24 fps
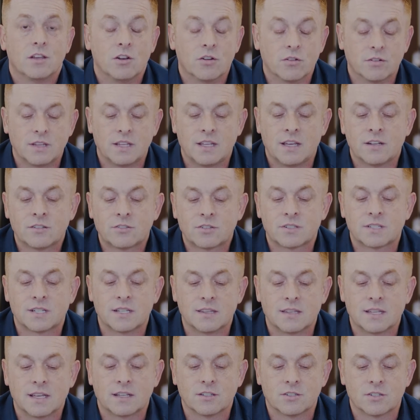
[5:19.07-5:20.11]
The
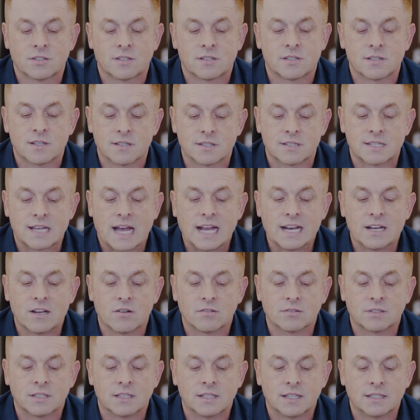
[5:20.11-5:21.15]
interesting thing, just as a side
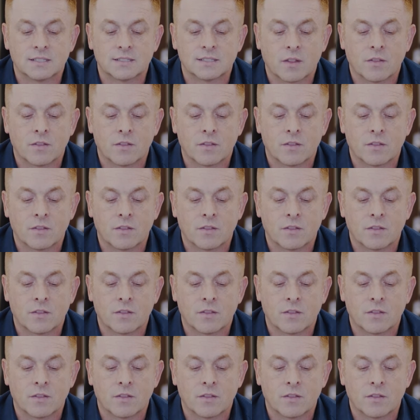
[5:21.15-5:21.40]
note to this,